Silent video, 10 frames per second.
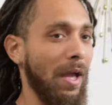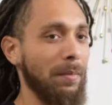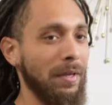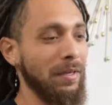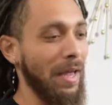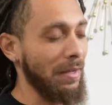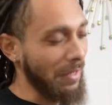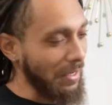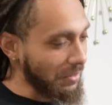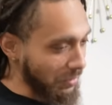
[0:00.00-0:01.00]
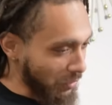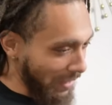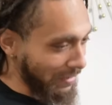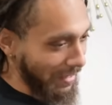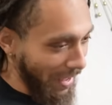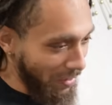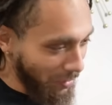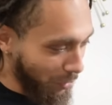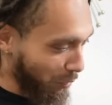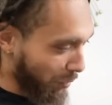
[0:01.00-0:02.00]
I mean, I, I dragged it out a
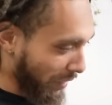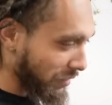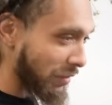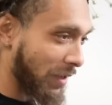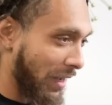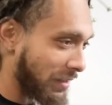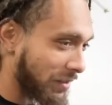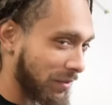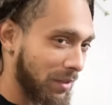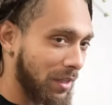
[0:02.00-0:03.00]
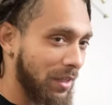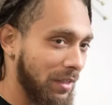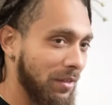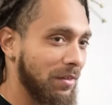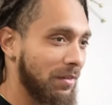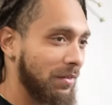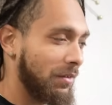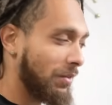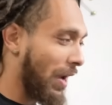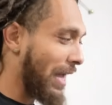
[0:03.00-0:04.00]
little bit so you guys could clean
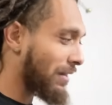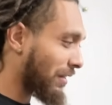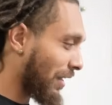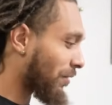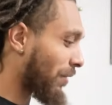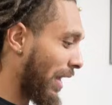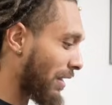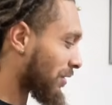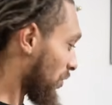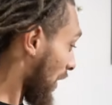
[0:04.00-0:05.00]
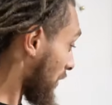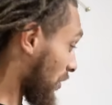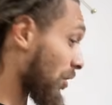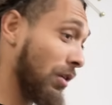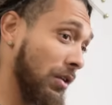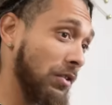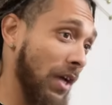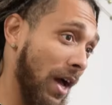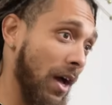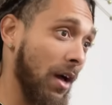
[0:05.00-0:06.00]
you know, I had to take advantage. You guys did a good
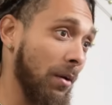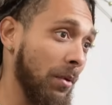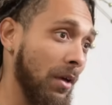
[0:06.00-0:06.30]
job.